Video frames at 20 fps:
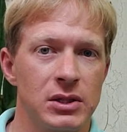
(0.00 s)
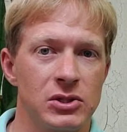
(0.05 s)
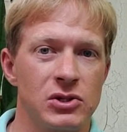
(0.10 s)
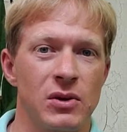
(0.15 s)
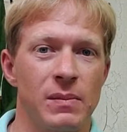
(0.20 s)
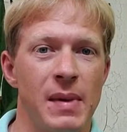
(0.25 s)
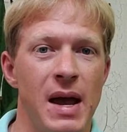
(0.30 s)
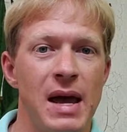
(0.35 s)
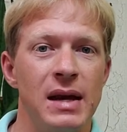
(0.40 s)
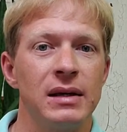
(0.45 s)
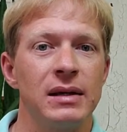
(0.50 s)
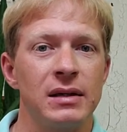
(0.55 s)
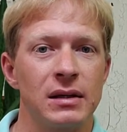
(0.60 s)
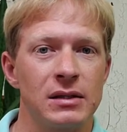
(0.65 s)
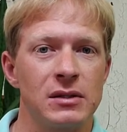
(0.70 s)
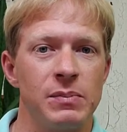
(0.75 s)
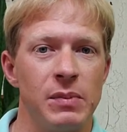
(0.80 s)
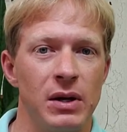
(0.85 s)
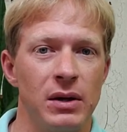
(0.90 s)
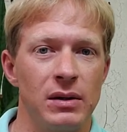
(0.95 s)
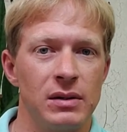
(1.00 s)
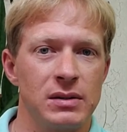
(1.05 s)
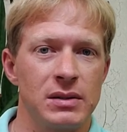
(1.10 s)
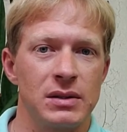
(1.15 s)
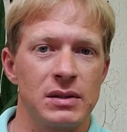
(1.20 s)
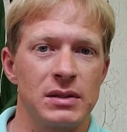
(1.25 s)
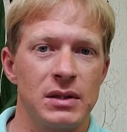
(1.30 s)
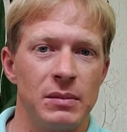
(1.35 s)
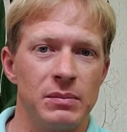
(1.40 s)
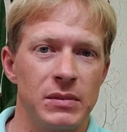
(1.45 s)
A traumatic experience
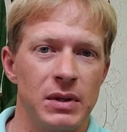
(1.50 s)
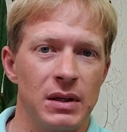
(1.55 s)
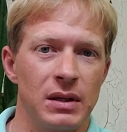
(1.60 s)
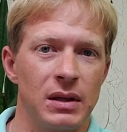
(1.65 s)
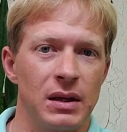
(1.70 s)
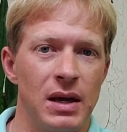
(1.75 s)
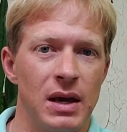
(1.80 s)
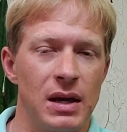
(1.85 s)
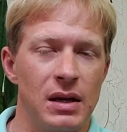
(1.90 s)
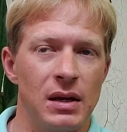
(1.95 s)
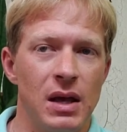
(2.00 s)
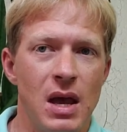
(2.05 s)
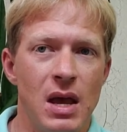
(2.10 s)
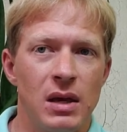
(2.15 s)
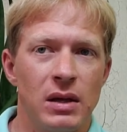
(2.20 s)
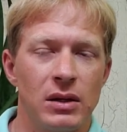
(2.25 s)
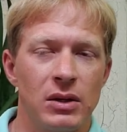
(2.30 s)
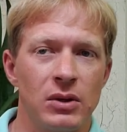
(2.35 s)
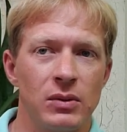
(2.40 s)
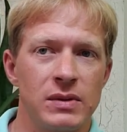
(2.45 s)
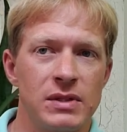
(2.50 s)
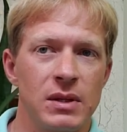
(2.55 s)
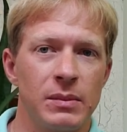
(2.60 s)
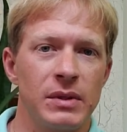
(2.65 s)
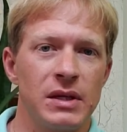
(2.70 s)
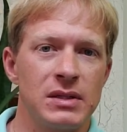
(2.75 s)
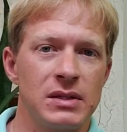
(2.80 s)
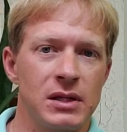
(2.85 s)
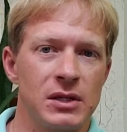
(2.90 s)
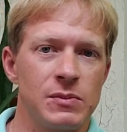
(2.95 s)
is something that you know when
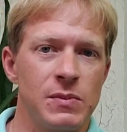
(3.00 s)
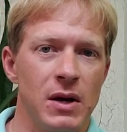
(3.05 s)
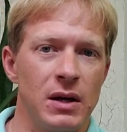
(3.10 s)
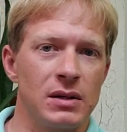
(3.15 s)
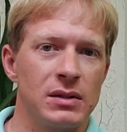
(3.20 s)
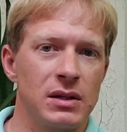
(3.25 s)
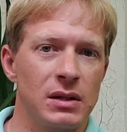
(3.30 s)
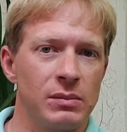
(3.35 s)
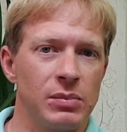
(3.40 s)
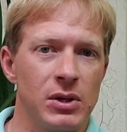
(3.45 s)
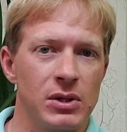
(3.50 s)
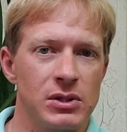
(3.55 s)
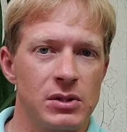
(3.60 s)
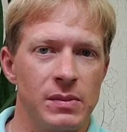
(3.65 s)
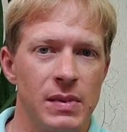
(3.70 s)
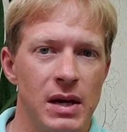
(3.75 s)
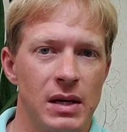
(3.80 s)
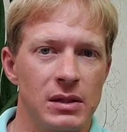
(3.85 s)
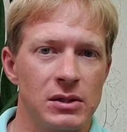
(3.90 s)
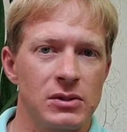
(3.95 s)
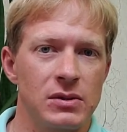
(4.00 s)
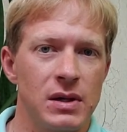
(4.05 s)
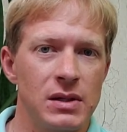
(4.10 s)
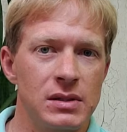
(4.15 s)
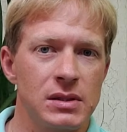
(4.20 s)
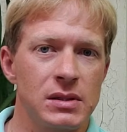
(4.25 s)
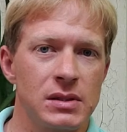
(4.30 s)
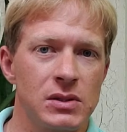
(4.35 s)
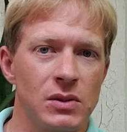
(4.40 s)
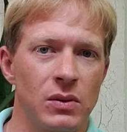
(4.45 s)
somebody's experiencing post-traumatic
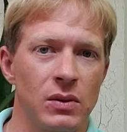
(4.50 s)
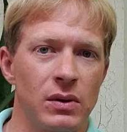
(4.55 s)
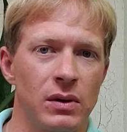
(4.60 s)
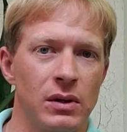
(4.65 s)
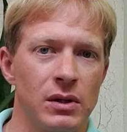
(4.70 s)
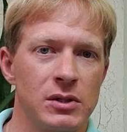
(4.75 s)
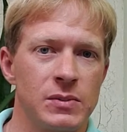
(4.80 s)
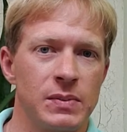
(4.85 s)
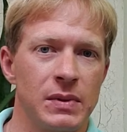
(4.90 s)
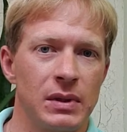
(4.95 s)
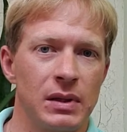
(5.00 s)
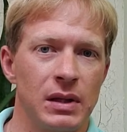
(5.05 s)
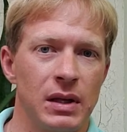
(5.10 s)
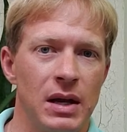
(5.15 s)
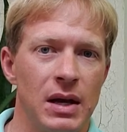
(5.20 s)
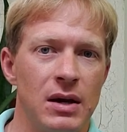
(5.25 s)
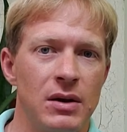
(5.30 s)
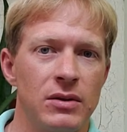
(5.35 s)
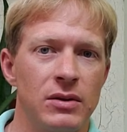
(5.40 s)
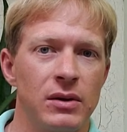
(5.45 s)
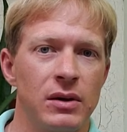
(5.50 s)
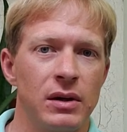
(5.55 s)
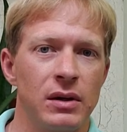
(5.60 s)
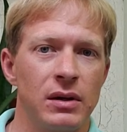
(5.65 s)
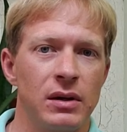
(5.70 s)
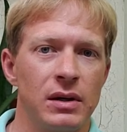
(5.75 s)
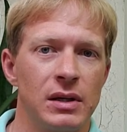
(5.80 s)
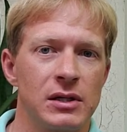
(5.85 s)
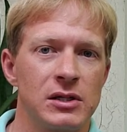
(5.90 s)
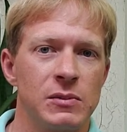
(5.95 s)
stress disorder, it's now
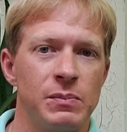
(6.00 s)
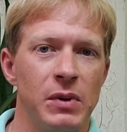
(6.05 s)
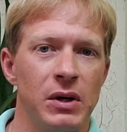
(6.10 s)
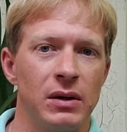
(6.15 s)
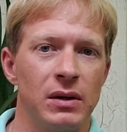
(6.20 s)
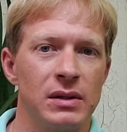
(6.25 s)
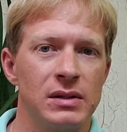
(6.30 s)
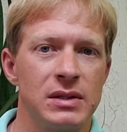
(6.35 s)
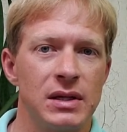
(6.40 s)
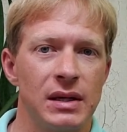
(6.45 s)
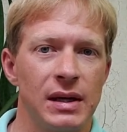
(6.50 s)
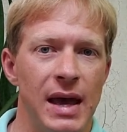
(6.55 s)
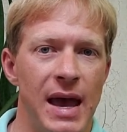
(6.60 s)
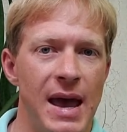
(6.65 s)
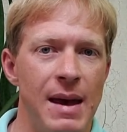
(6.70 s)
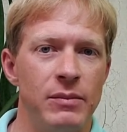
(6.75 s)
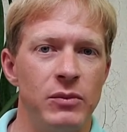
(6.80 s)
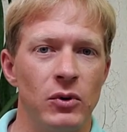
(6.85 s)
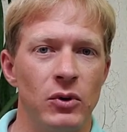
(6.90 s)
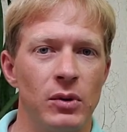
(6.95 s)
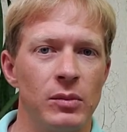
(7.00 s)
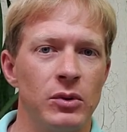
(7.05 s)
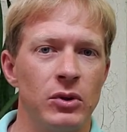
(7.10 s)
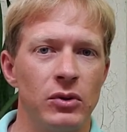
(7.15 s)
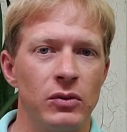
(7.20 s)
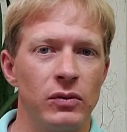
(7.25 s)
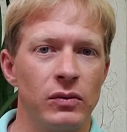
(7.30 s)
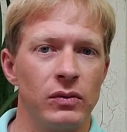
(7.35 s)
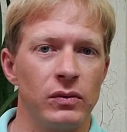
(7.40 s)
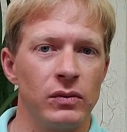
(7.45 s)
they're experiencing
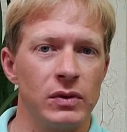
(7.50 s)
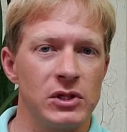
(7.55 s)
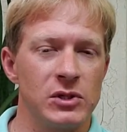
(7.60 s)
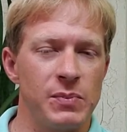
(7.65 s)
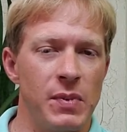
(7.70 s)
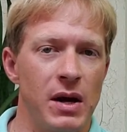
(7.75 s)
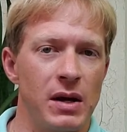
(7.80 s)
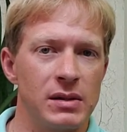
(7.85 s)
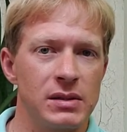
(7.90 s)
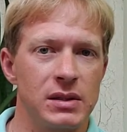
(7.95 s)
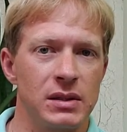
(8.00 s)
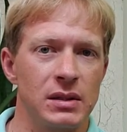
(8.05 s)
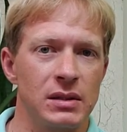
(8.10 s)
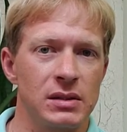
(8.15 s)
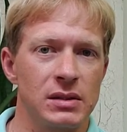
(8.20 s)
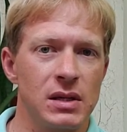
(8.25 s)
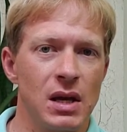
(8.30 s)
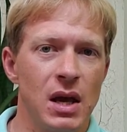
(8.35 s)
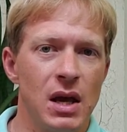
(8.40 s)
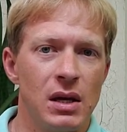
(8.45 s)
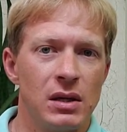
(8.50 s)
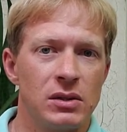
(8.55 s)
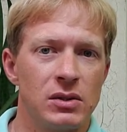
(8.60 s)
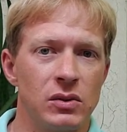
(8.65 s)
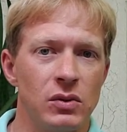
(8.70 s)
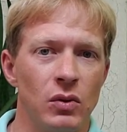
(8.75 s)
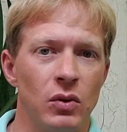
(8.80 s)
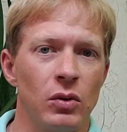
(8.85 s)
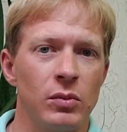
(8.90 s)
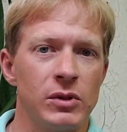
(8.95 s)
abnormal responses to
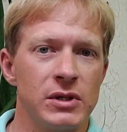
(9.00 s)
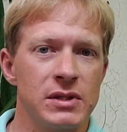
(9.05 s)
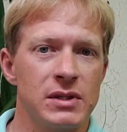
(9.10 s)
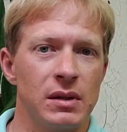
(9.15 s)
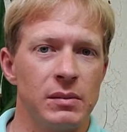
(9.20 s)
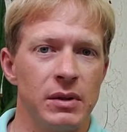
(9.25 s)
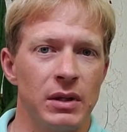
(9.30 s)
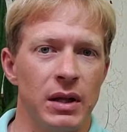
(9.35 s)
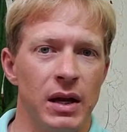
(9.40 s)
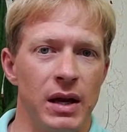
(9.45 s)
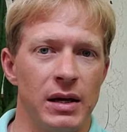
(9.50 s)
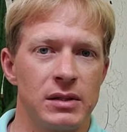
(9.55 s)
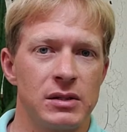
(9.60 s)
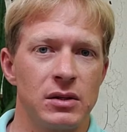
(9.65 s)
normal stimuli.